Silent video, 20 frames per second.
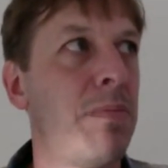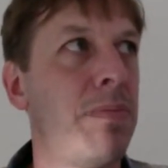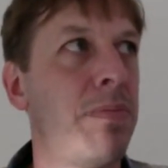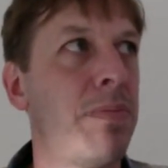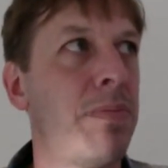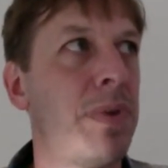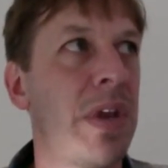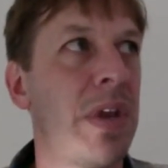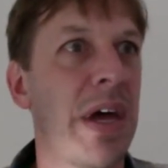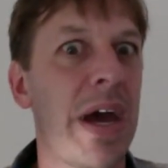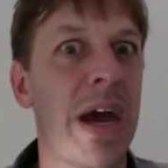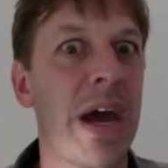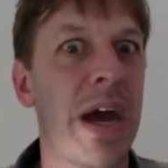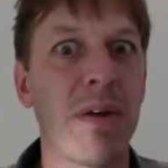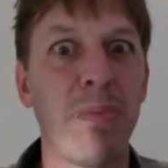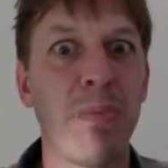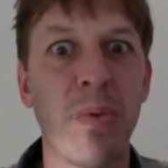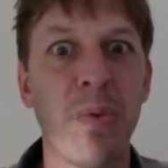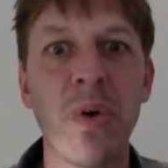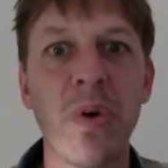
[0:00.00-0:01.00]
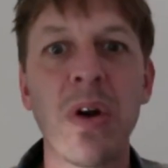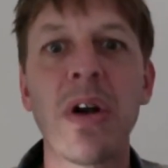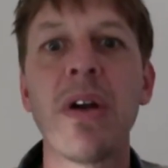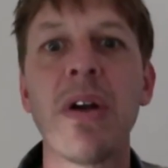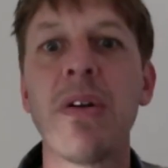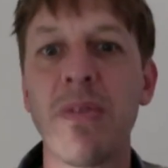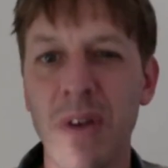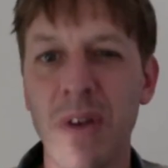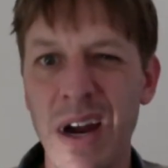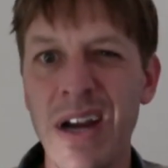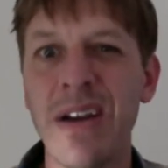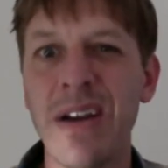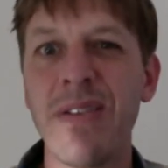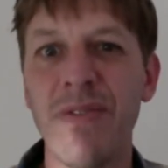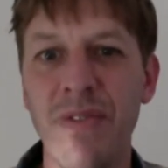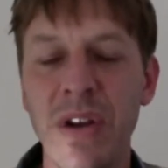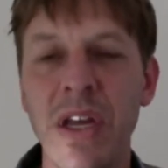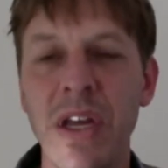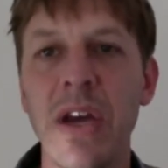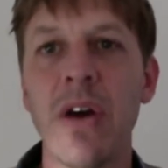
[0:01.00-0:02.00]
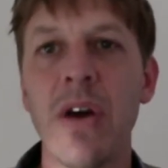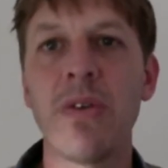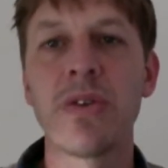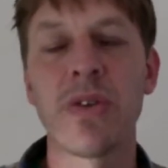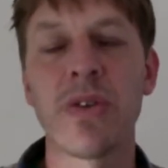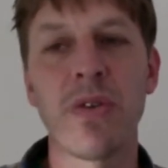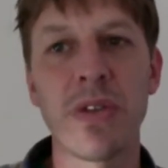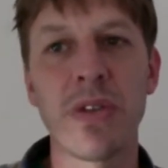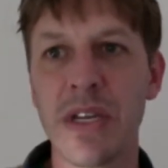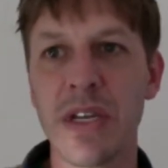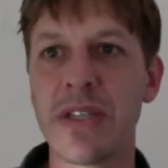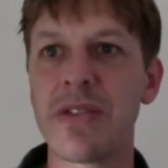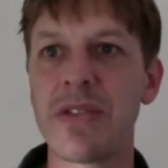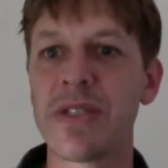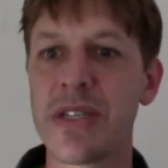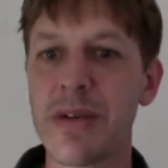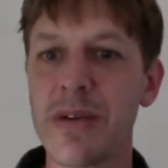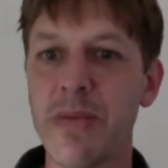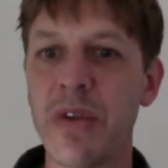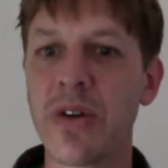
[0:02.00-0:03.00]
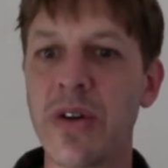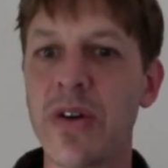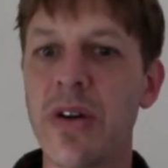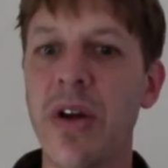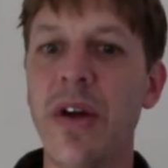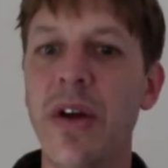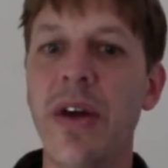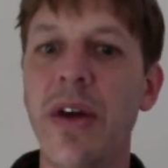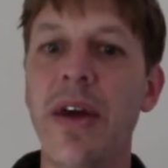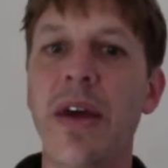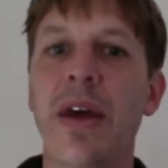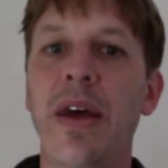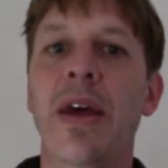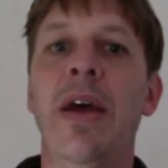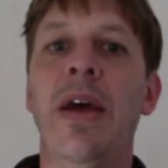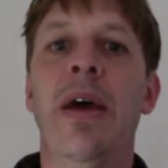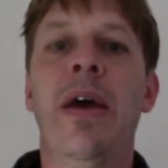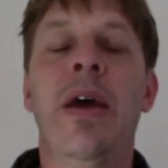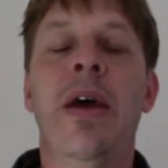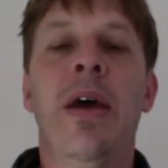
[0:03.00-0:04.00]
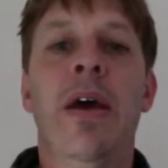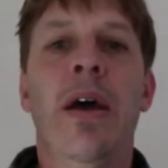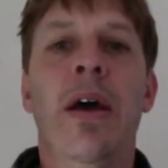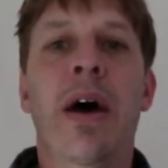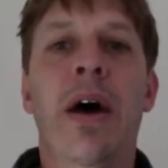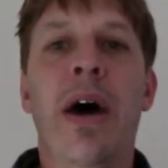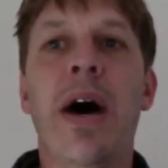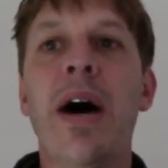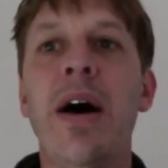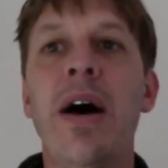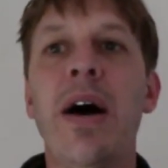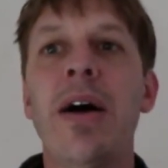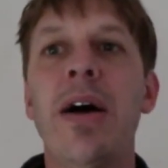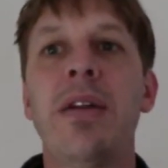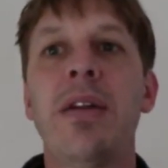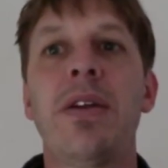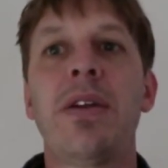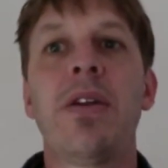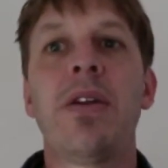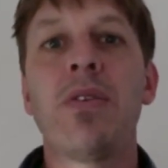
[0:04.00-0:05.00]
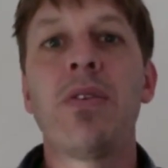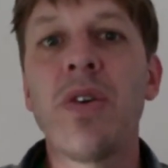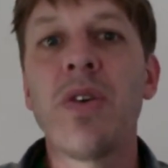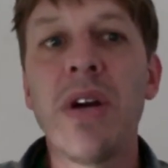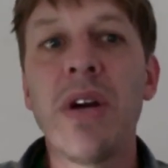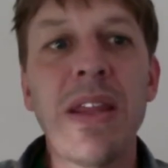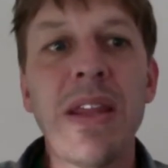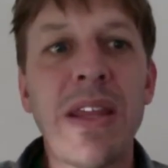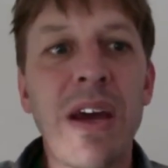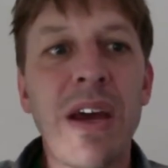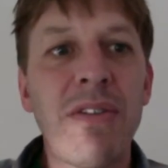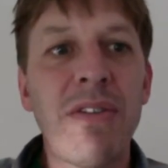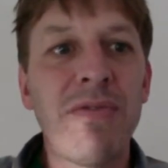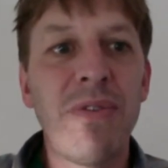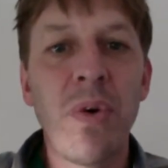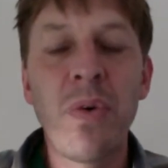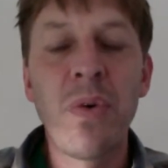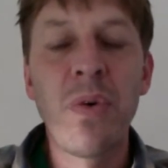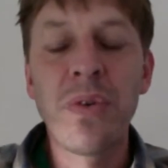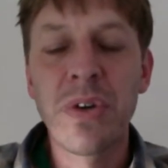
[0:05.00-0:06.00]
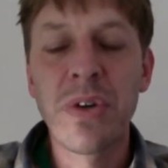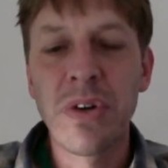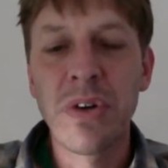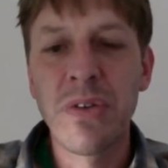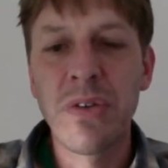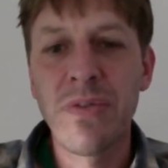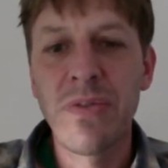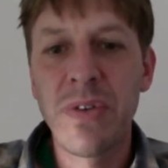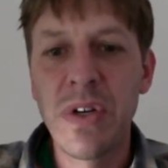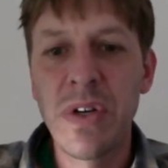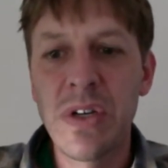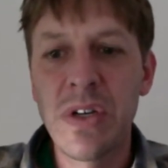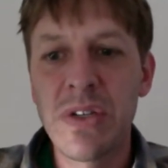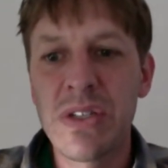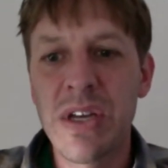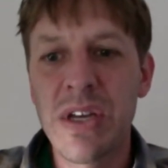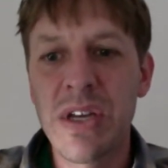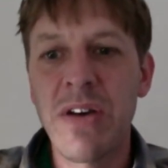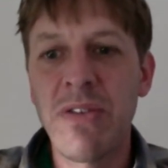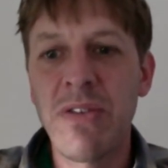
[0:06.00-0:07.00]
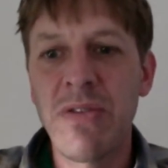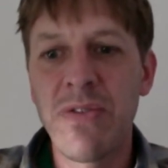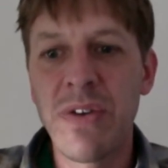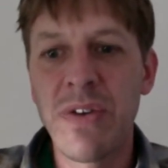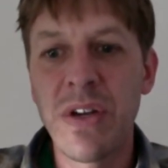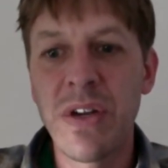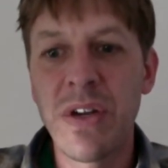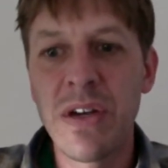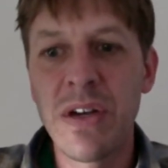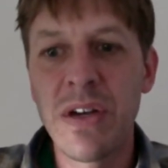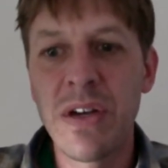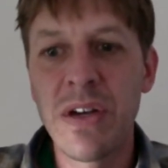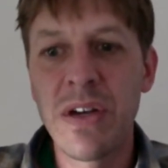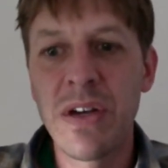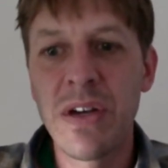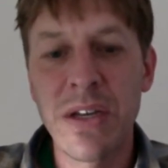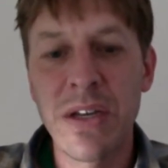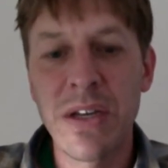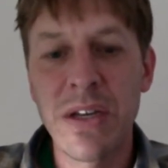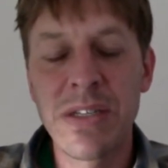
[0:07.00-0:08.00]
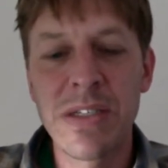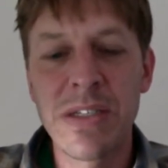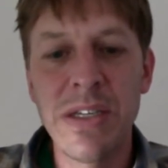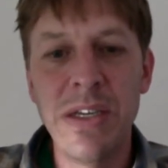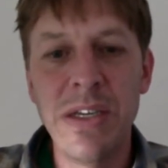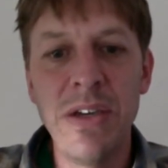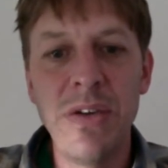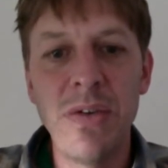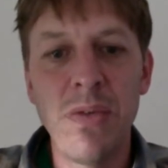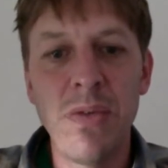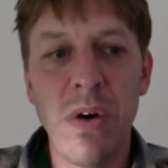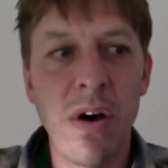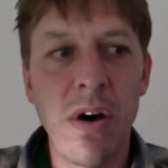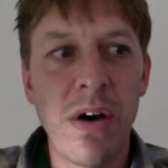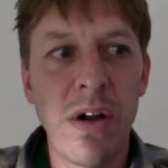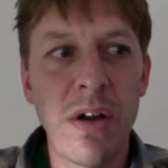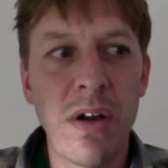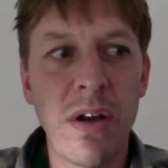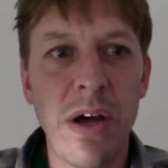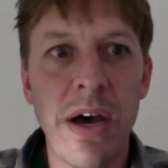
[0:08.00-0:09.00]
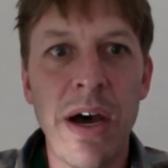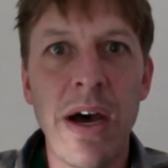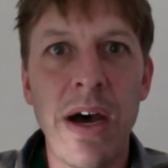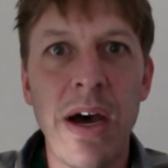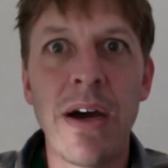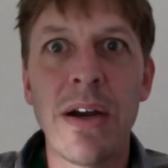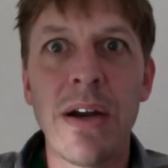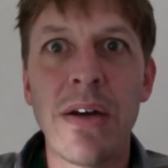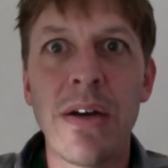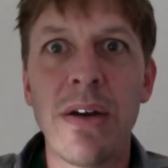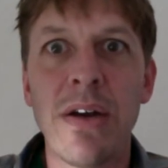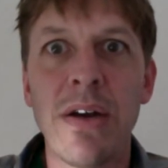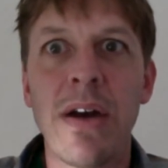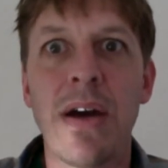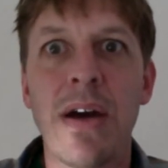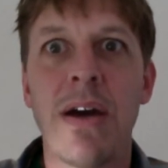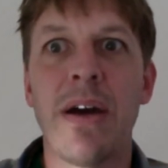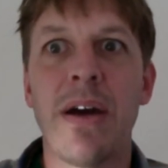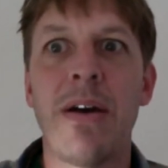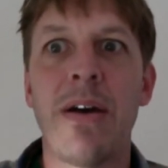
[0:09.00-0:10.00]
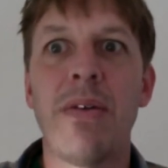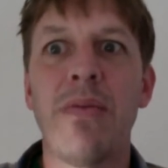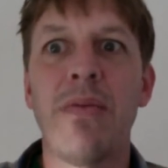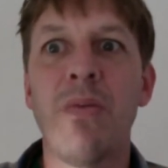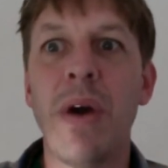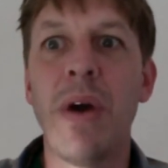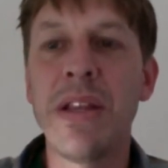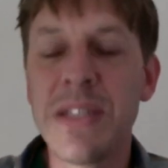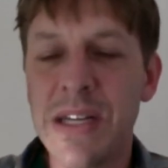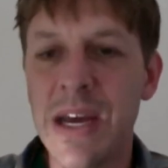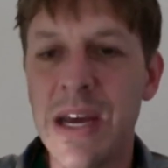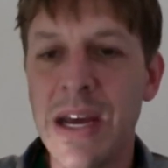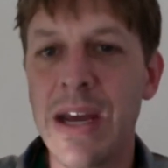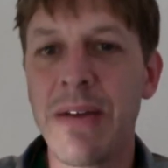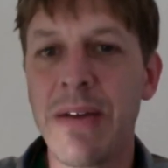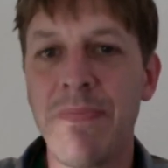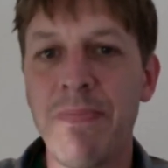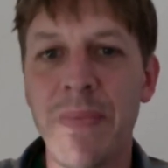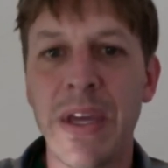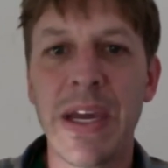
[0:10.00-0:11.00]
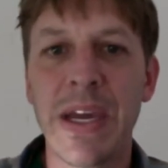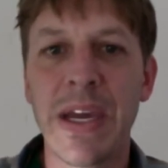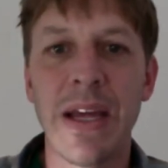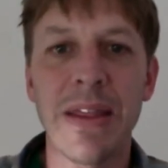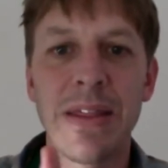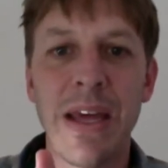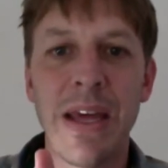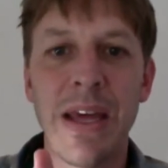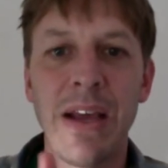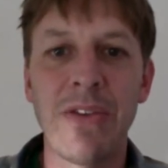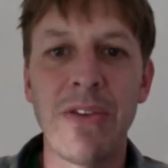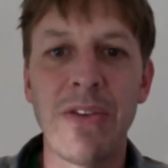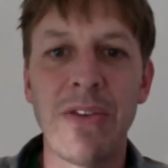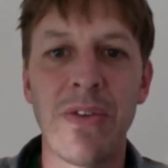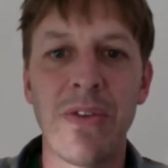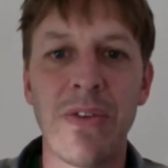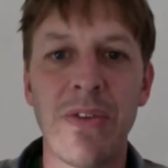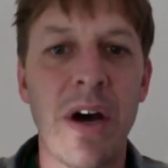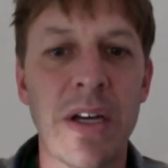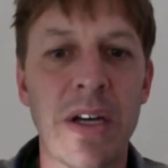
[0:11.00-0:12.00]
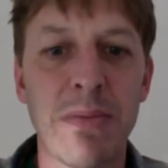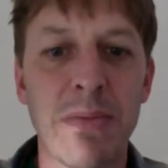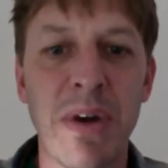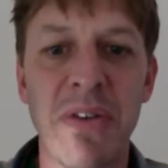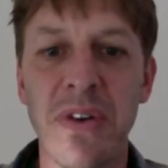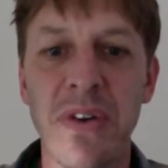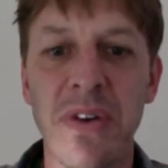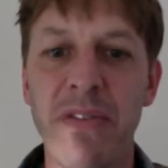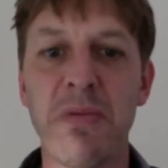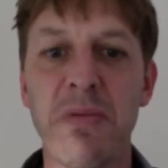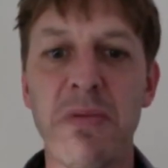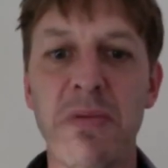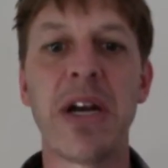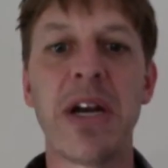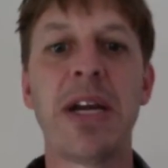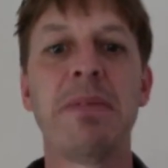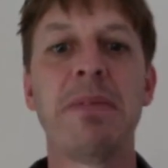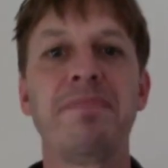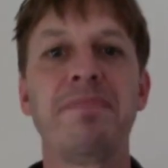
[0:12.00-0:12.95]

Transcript: Blackboard, right? Video, so it's similar. Create that folder for yourself, and I'll see you all on Wednesday. Again, thanks for the awesome effort, everybody.